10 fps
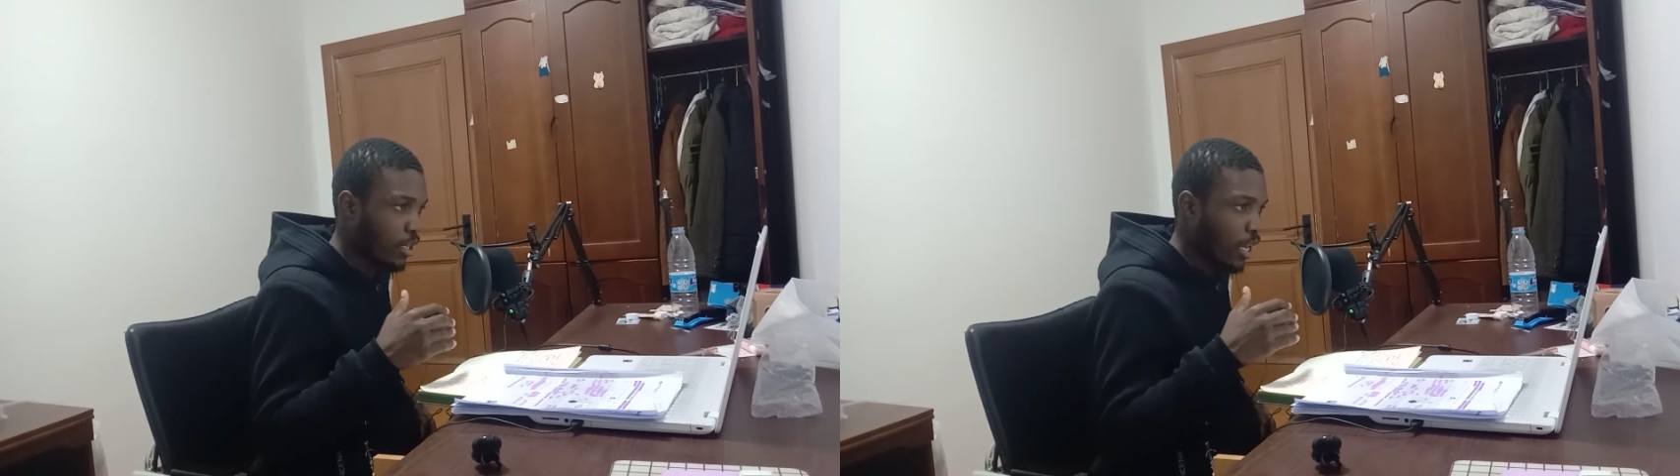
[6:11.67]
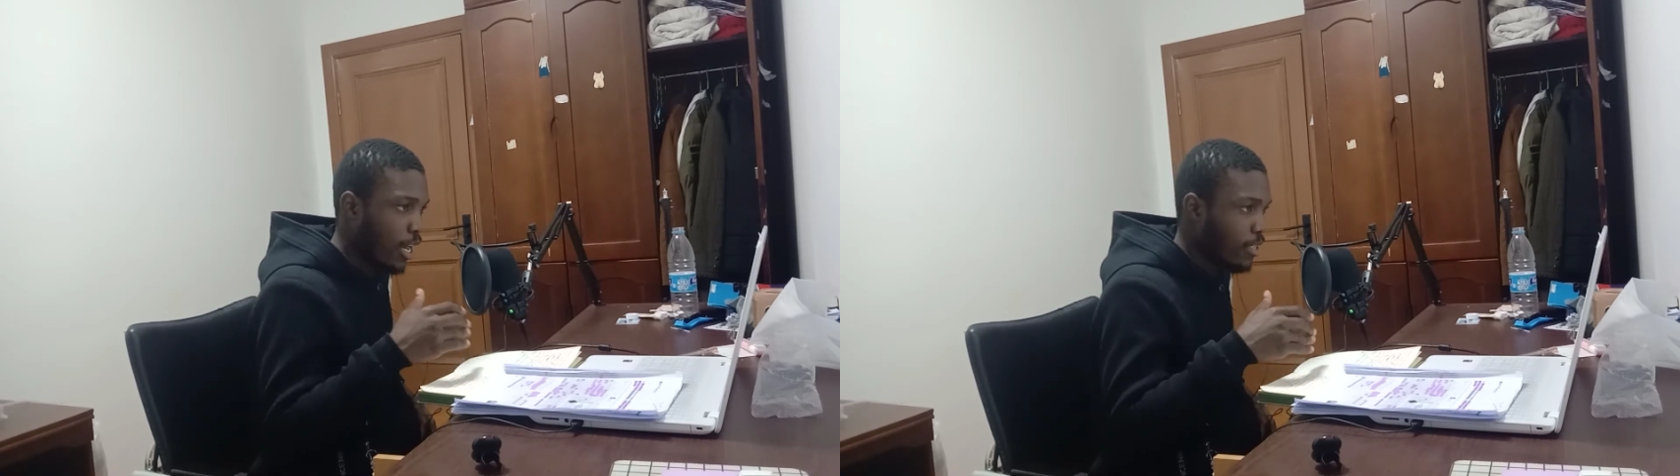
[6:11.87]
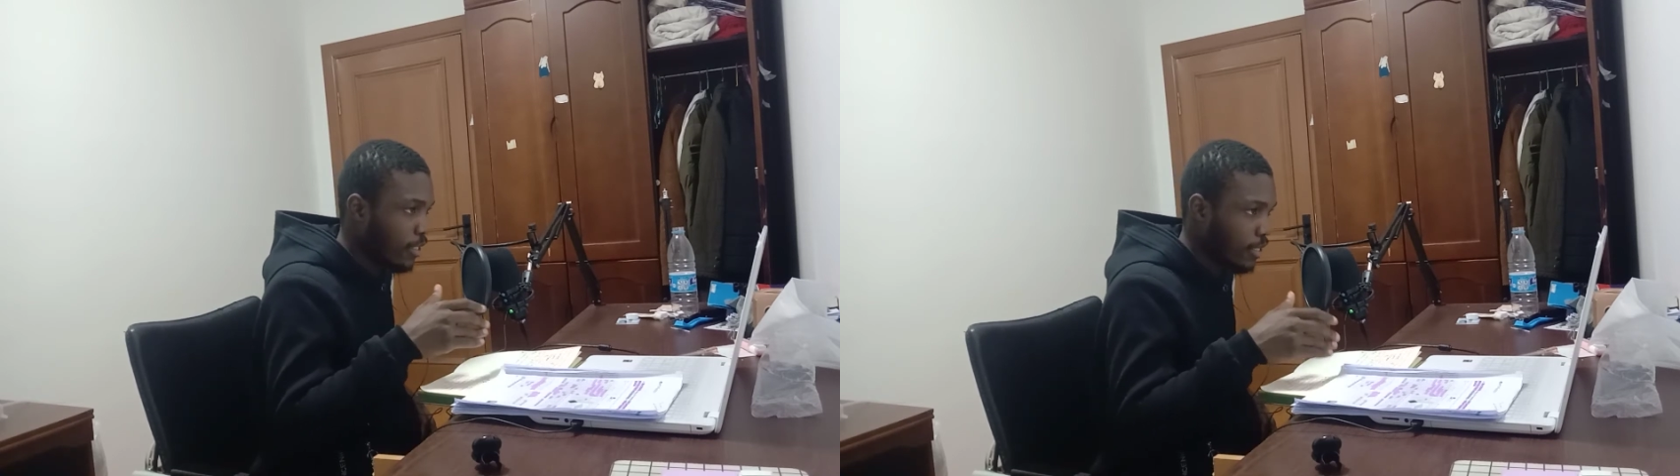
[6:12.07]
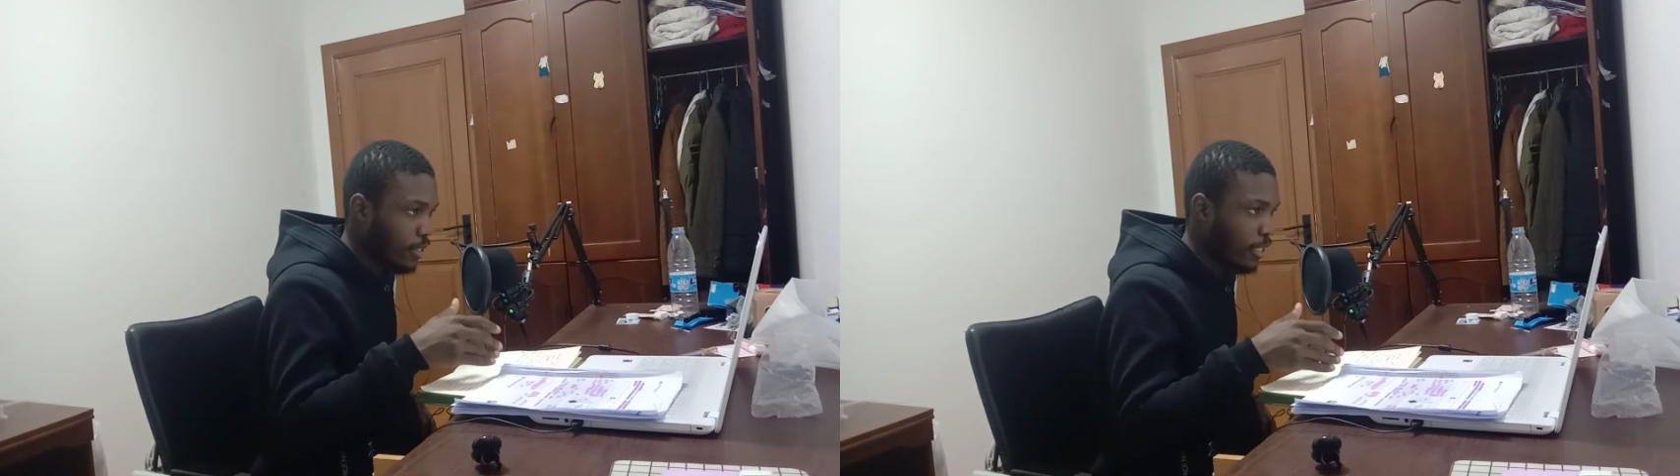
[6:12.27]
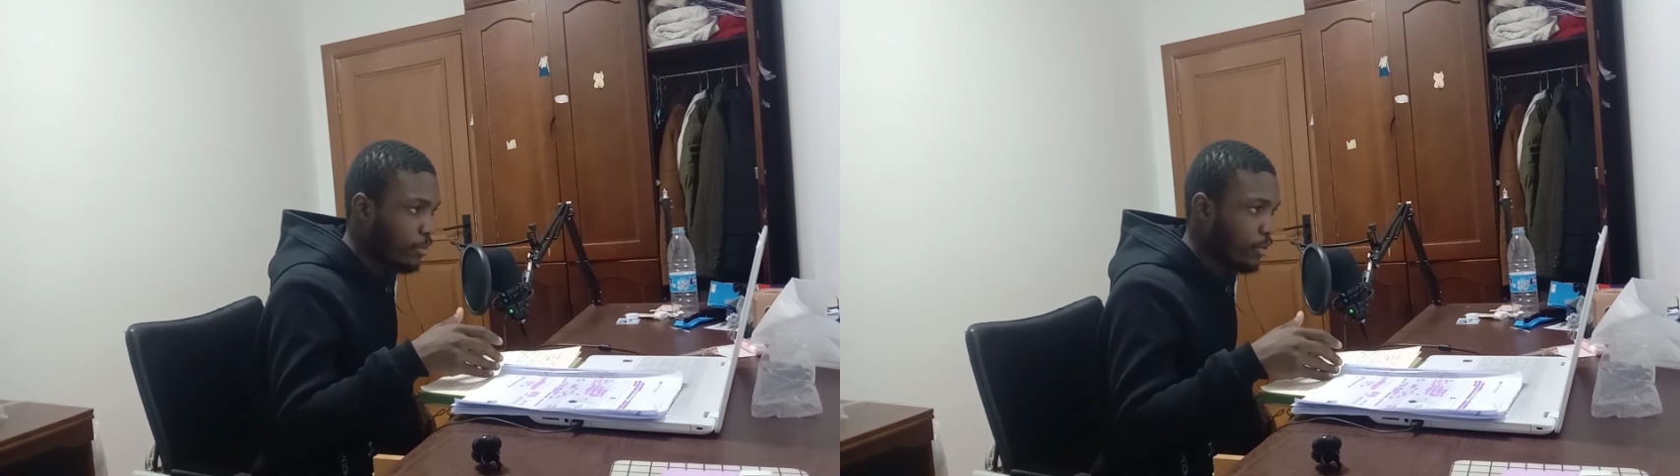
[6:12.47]
As I
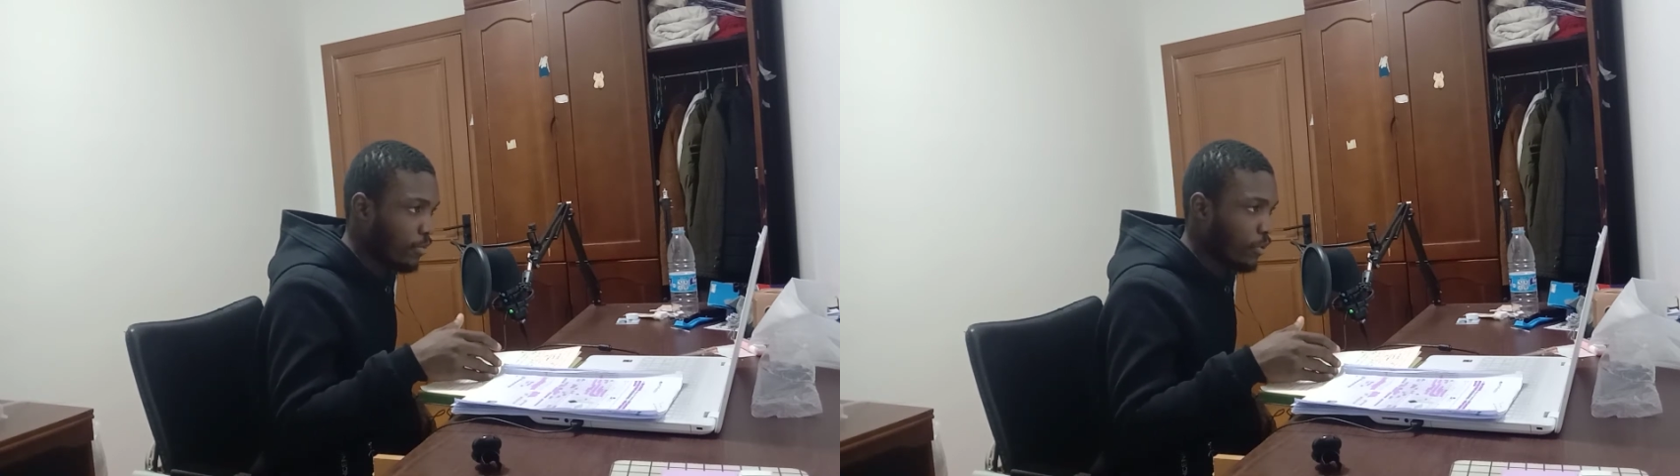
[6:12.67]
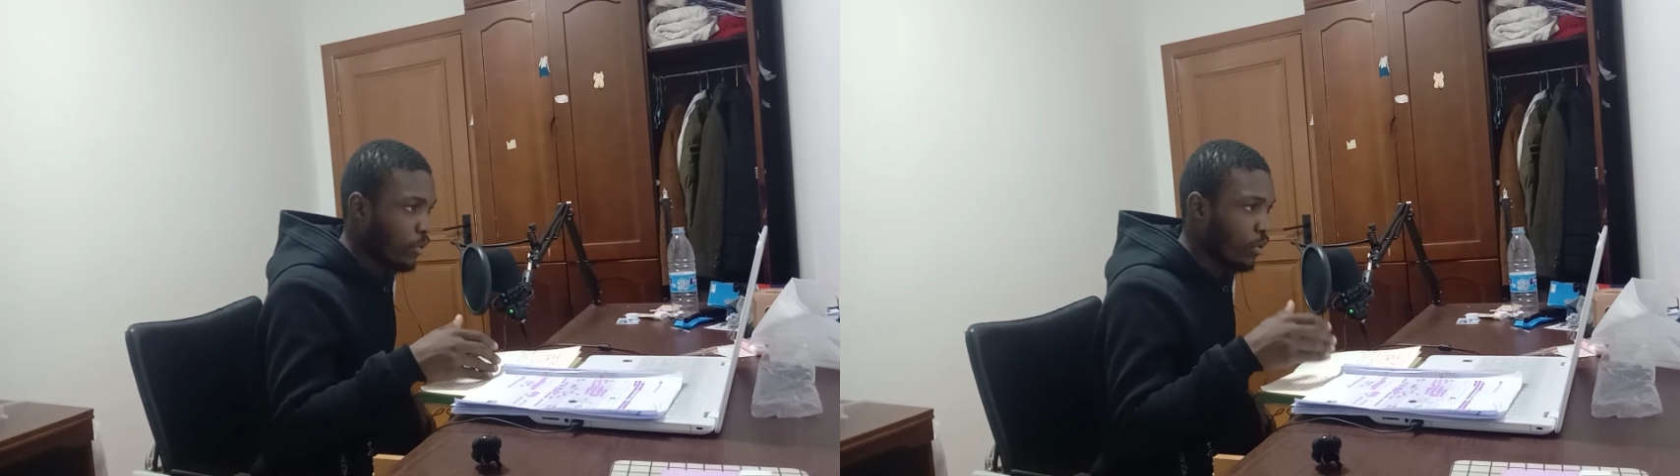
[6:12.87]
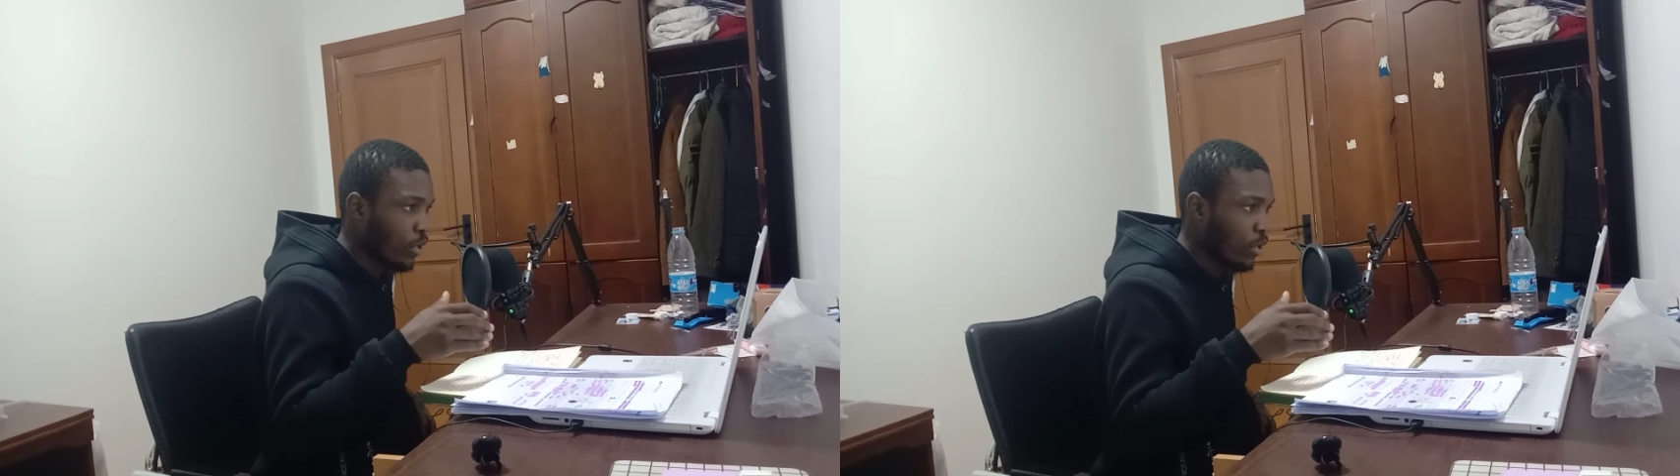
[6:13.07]
said before,